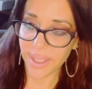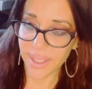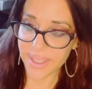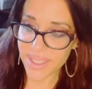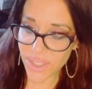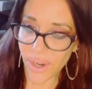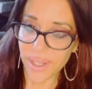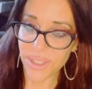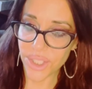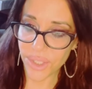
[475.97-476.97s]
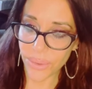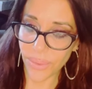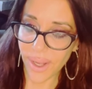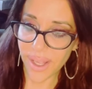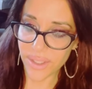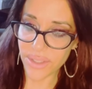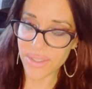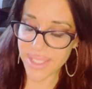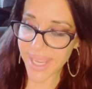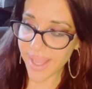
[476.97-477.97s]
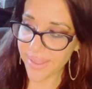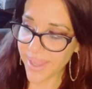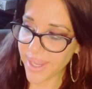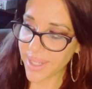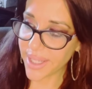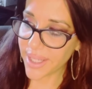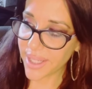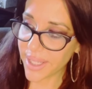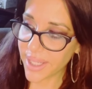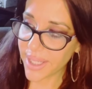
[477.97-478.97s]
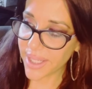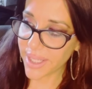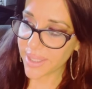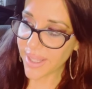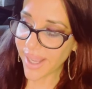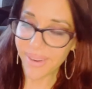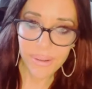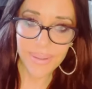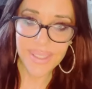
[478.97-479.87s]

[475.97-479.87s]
start to understand that not everyone's